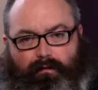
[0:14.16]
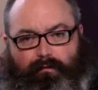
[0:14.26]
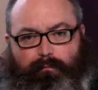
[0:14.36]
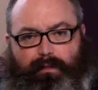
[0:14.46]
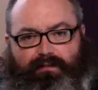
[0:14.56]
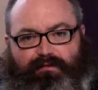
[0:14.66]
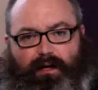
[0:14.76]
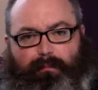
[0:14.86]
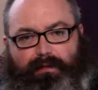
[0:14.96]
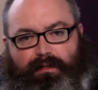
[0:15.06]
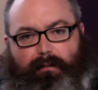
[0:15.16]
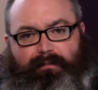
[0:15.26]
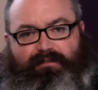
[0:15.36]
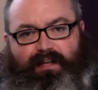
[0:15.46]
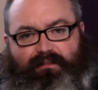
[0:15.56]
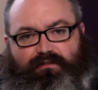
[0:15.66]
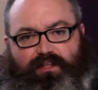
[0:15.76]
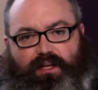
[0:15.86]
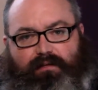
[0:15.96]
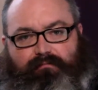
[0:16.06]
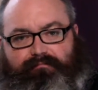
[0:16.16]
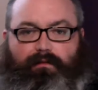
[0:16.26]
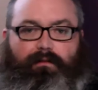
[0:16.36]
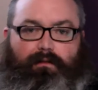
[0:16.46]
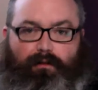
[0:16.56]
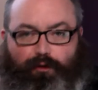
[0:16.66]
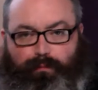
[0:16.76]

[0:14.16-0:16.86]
Best up-and-coming talent, yeah? Who we